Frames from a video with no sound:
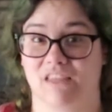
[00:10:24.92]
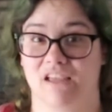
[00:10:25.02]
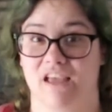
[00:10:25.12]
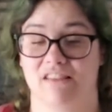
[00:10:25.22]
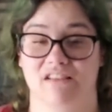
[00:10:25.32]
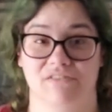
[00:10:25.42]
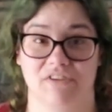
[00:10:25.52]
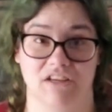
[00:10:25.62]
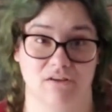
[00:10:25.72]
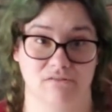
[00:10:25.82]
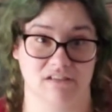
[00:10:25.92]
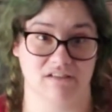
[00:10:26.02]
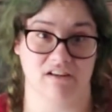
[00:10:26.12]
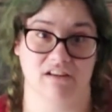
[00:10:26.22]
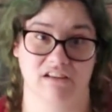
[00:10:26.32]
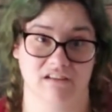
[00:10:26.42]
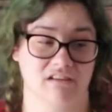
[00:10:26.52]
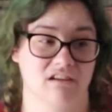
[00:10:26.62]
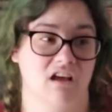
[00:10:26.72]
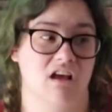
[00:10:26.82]
and these videos and knitting,
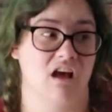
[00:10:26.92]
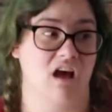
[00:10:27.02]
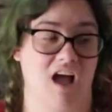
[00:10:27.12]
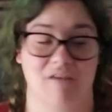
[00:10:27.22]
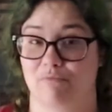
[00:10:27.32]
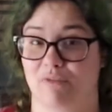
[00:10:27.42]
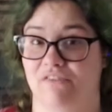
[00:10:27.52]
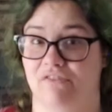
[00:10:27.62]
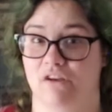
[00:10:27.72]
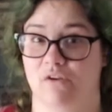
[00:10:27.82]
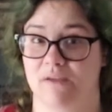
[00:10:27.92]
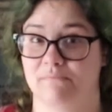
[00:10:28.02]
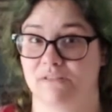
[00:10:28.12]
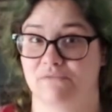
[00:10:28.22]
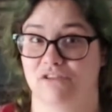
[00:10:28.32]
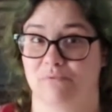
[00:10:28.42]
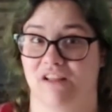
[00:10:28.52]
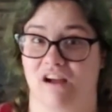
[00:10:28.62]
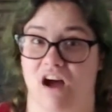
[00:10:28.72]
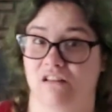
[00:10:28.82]
I've been playing video games. I'm still
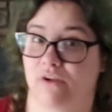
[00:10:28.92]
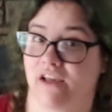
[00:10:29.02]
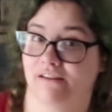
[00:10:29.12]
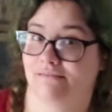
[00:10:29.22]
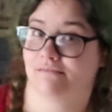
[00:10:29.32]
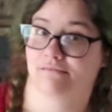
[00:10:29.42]
playing Hollow Knight.